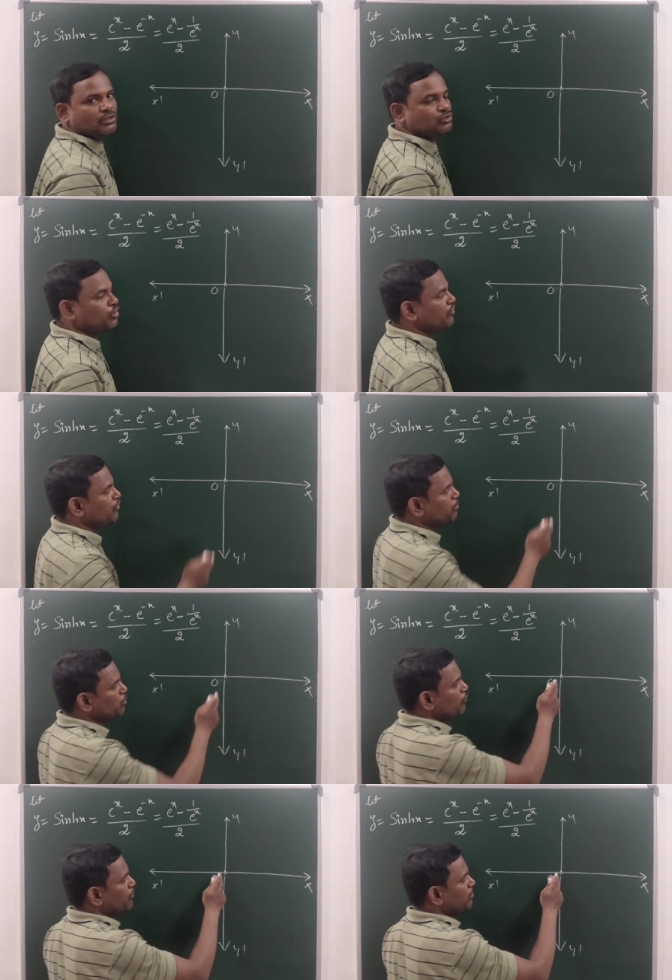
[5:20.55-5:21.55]
So if you
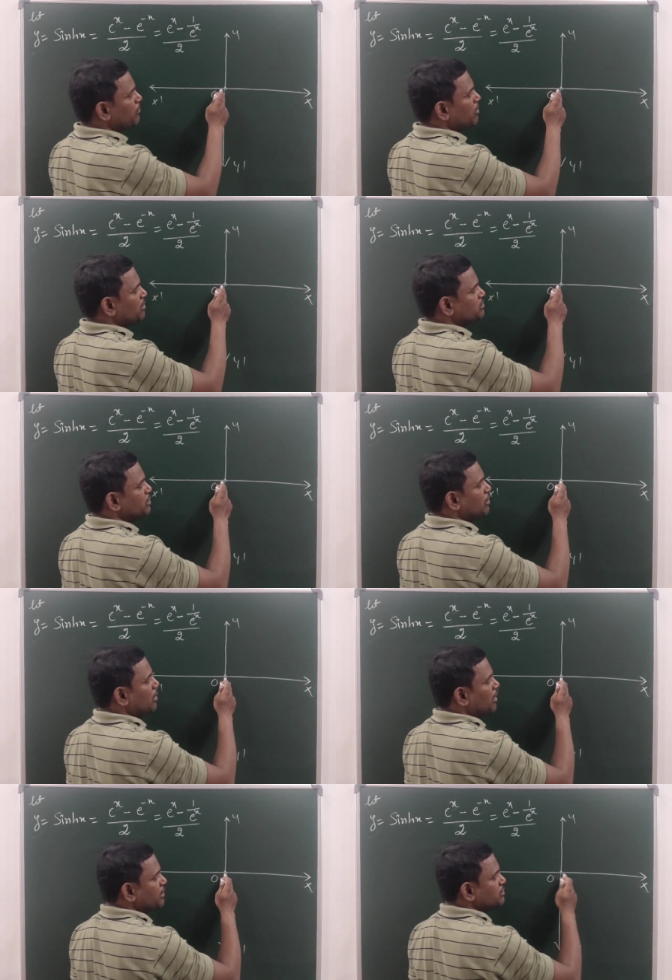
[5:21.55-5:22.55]
move from 0
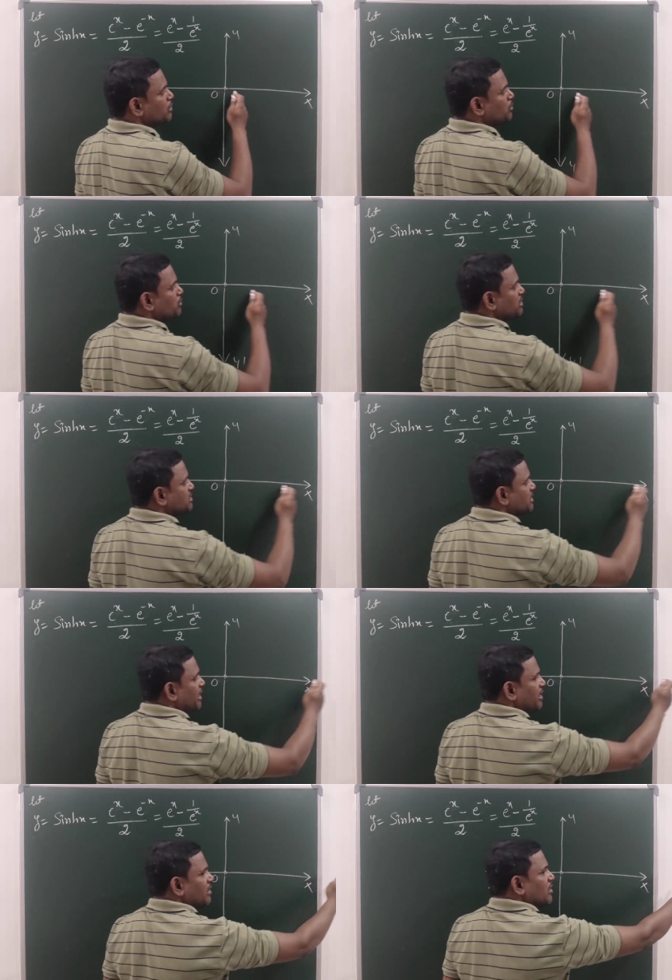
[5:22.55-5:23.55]
origin to this
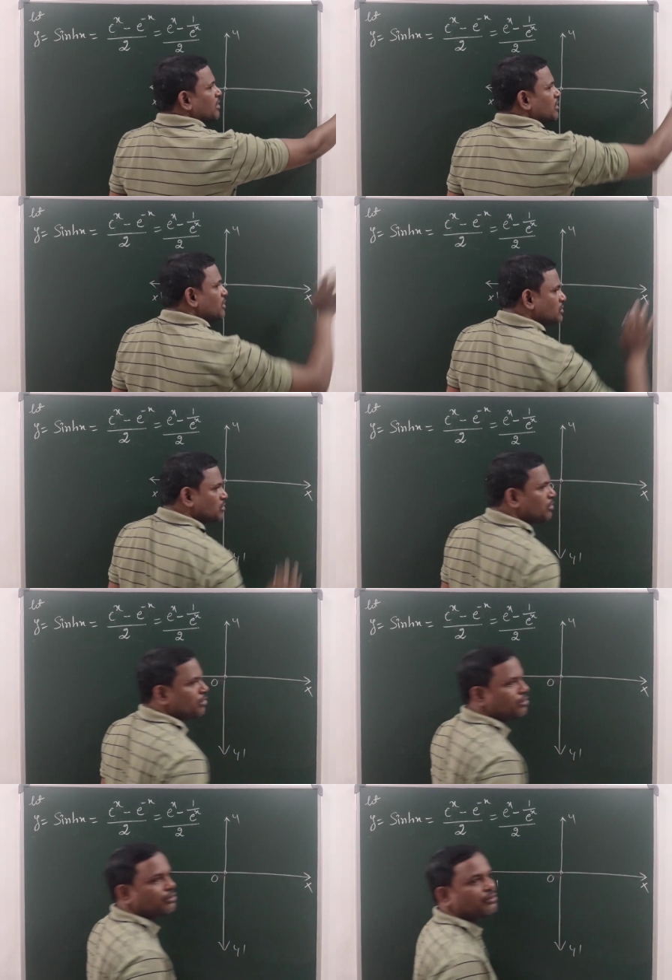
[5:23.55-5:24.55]
side,
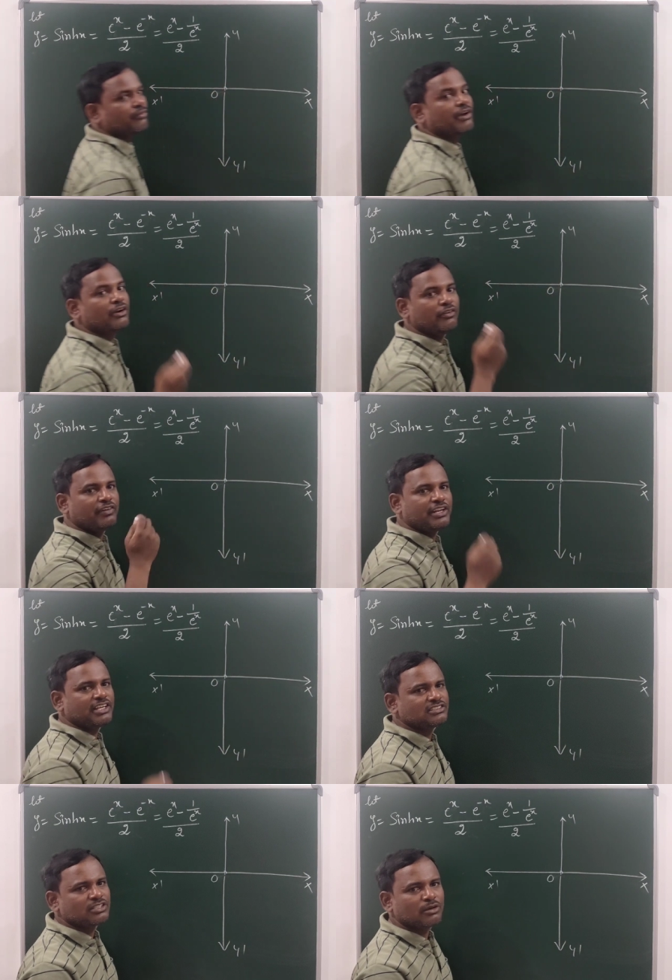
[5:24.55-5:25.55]
so where do we
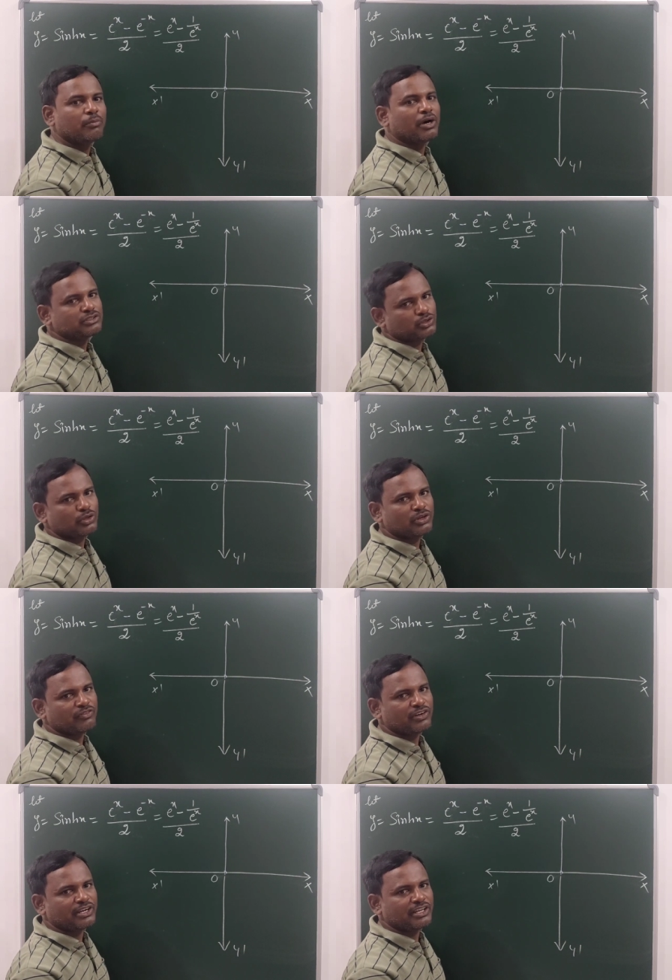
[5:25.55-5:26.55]
reach? Positive
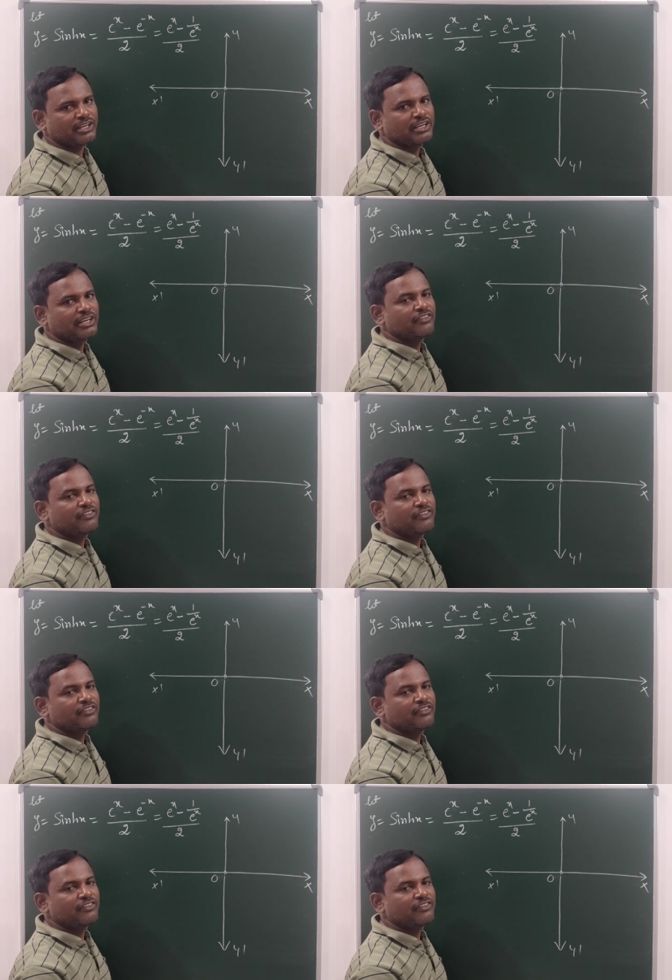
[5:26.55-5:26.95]
infinity.